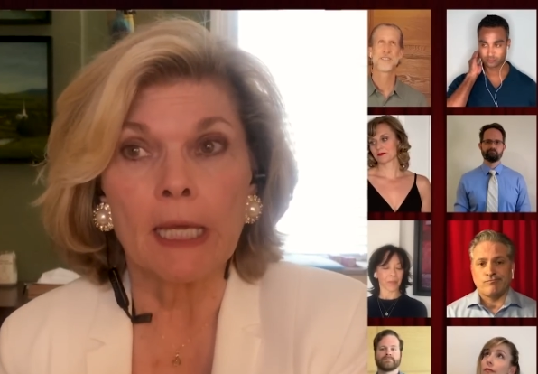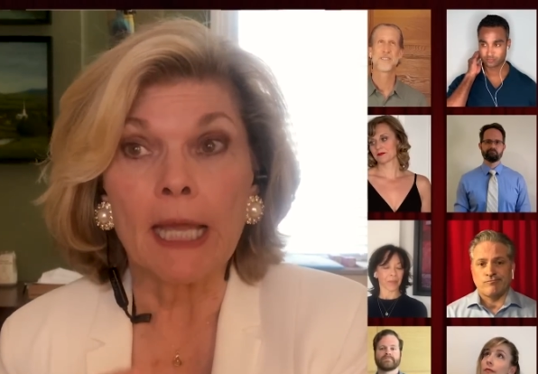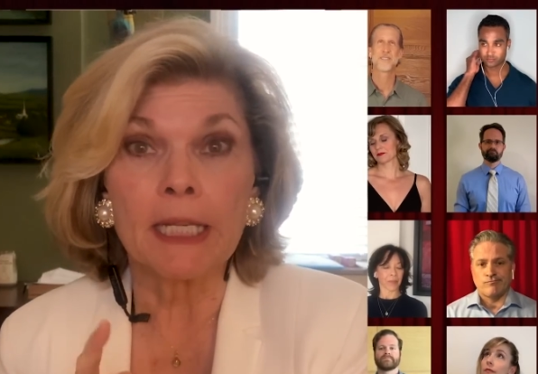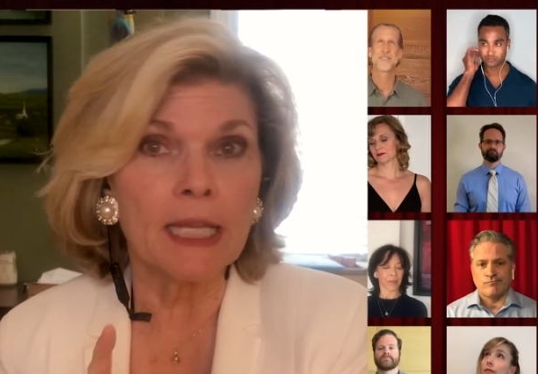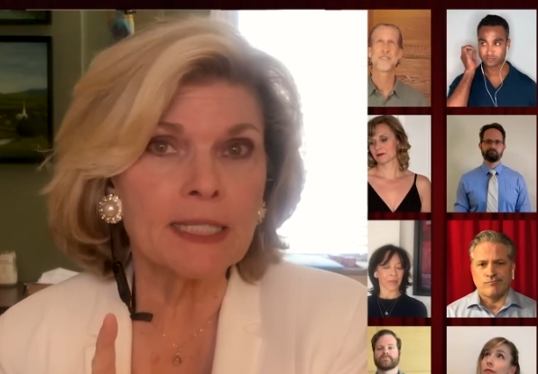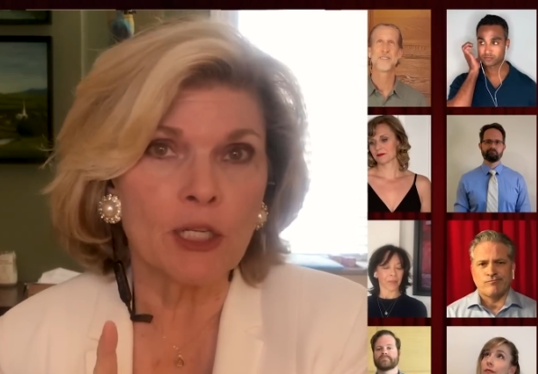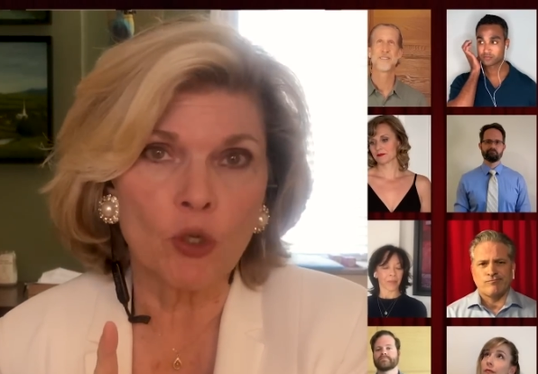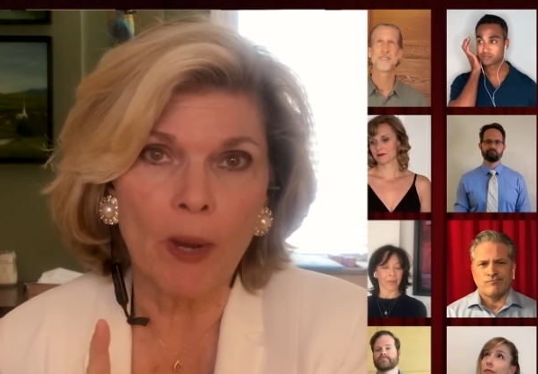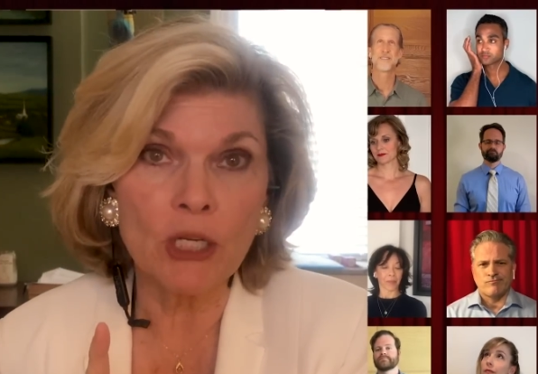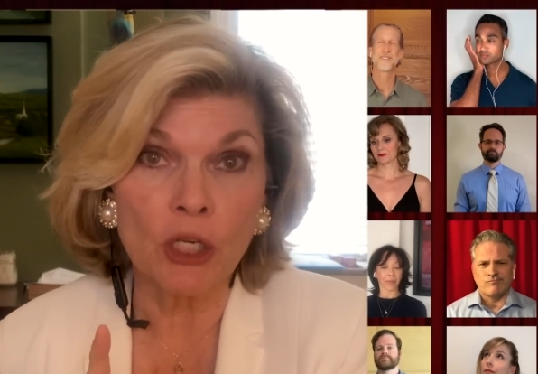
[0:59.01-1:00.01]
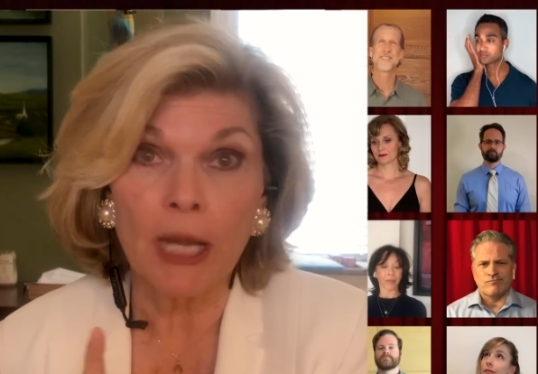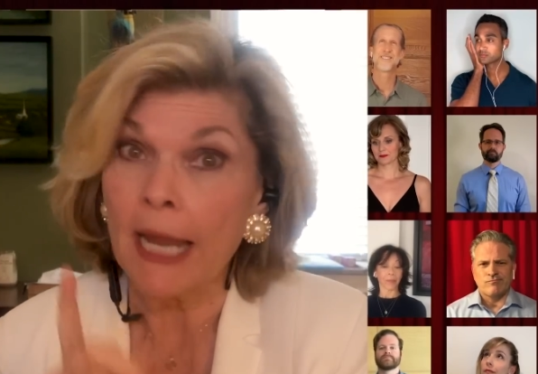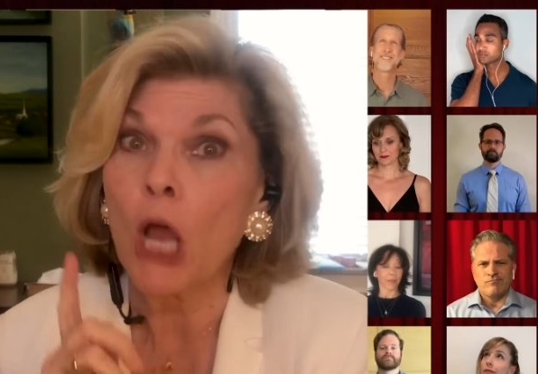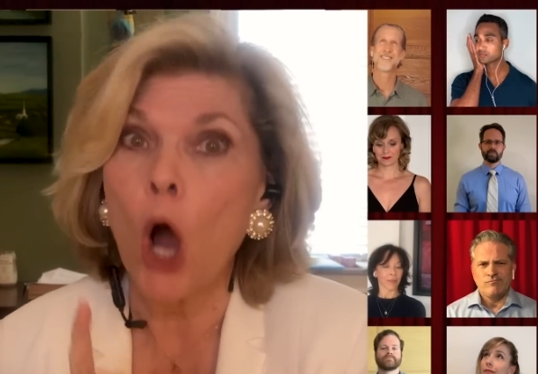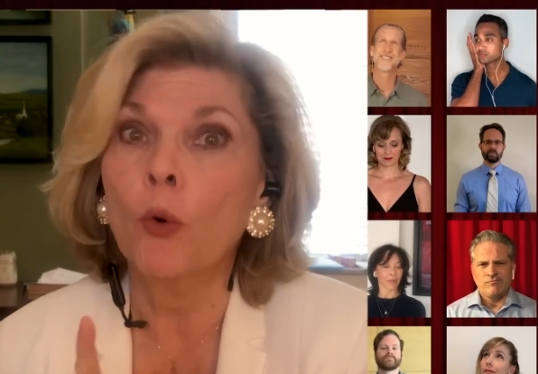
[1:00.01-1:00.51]
Speaker 1: And in this situation,
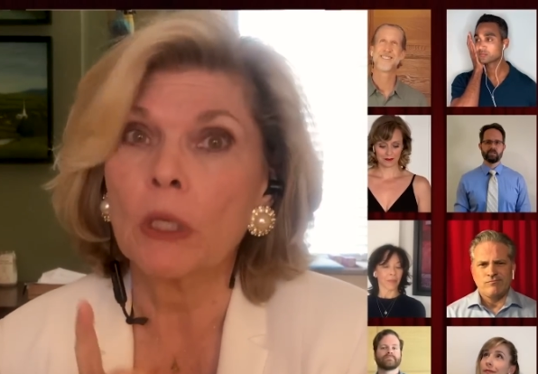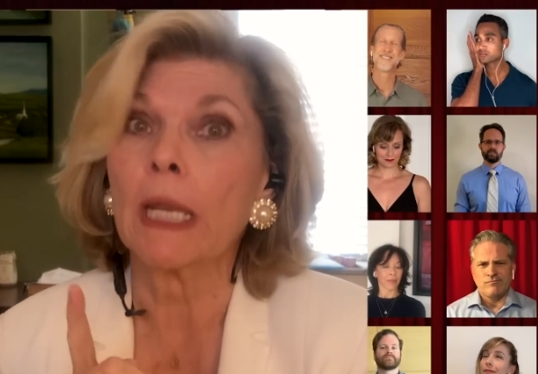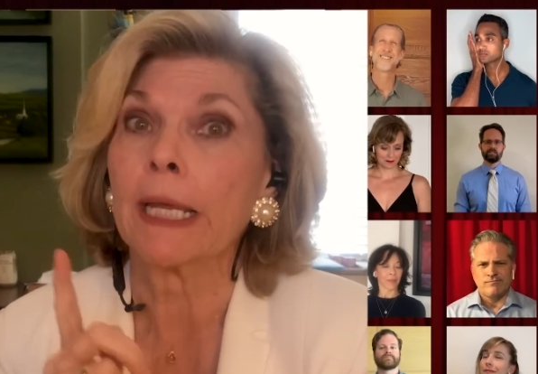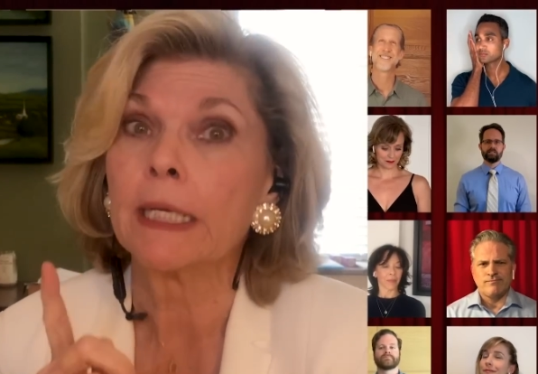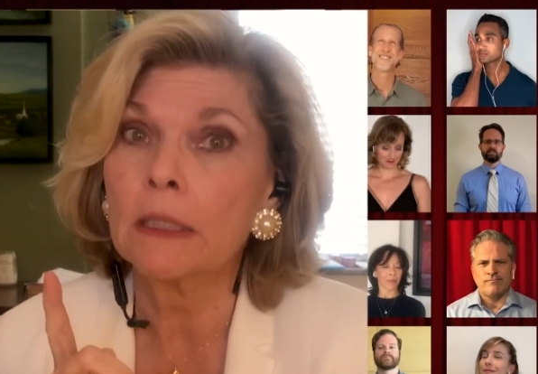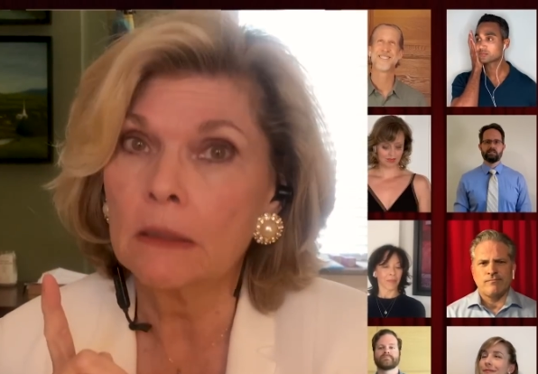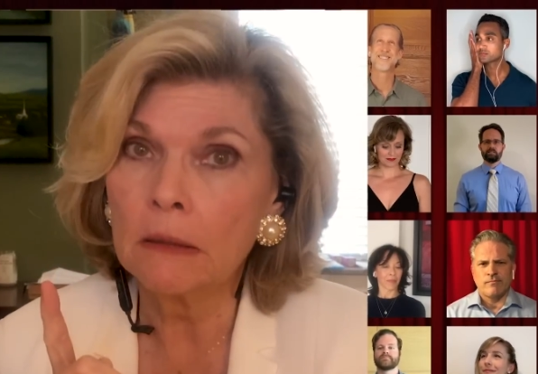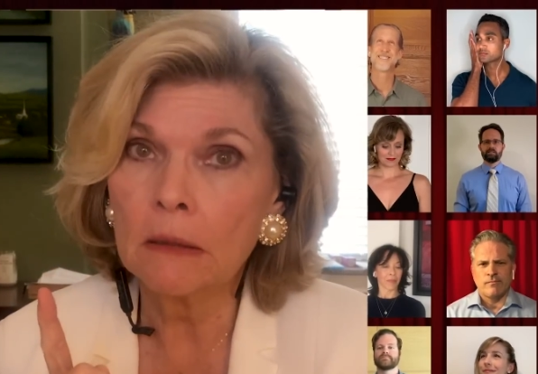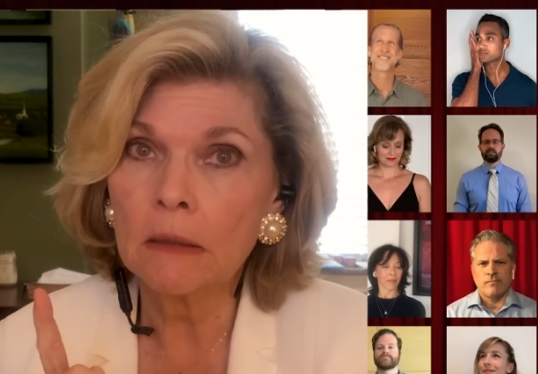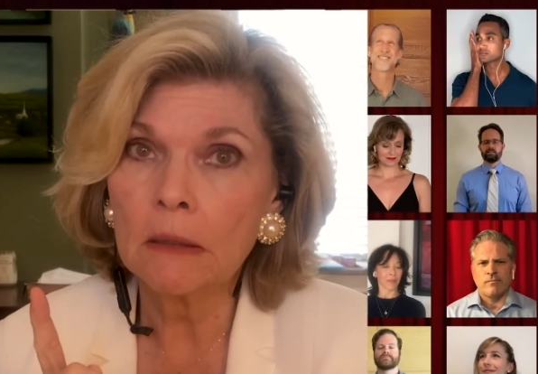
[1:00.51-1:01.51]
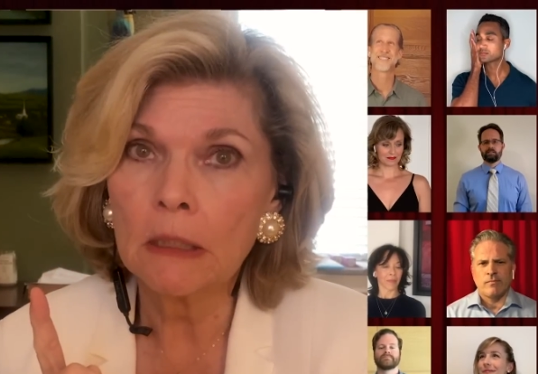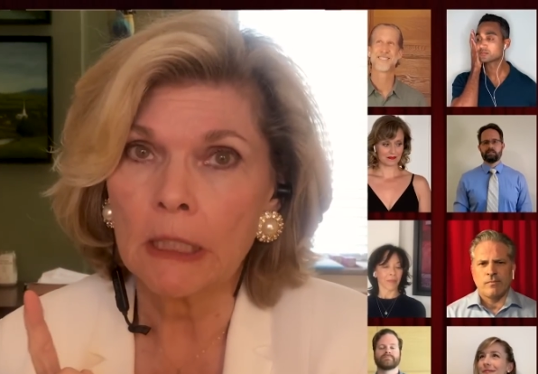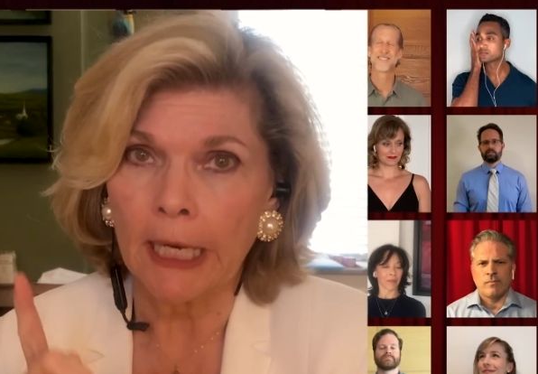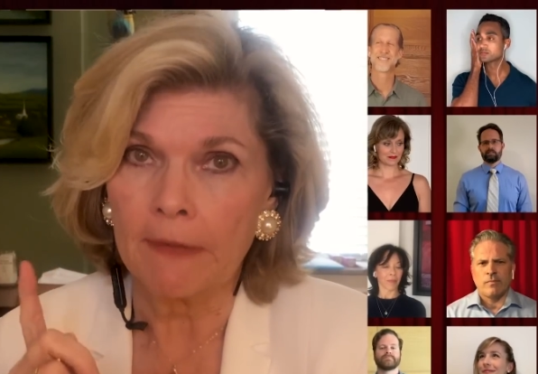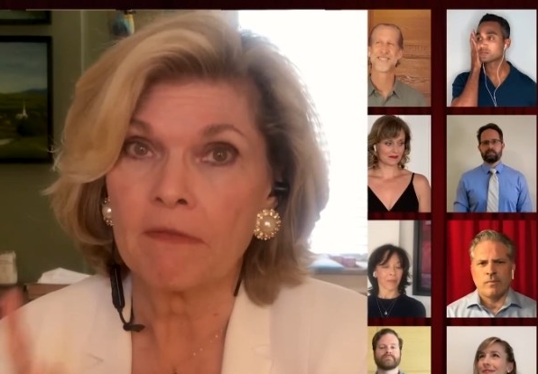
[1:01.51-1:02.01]
and only
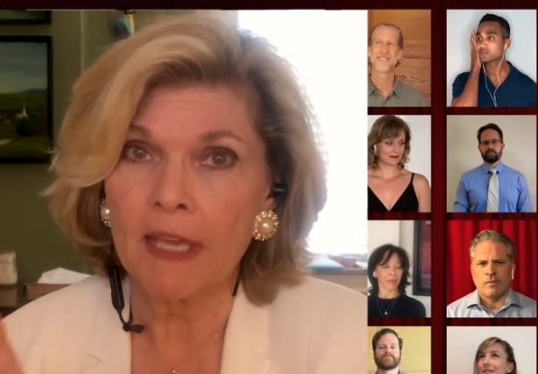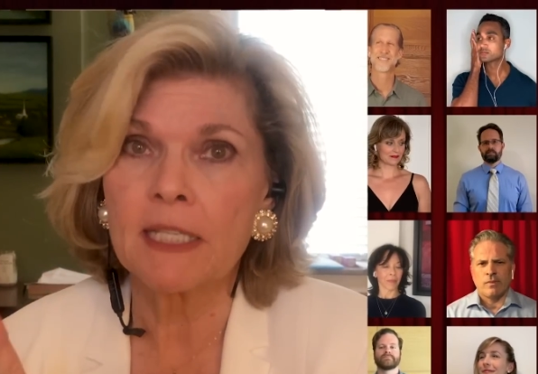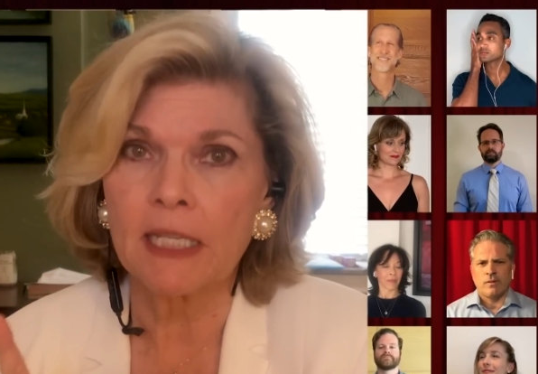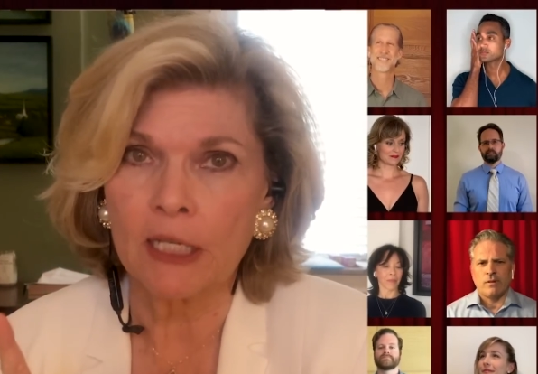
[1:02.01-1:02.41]
in this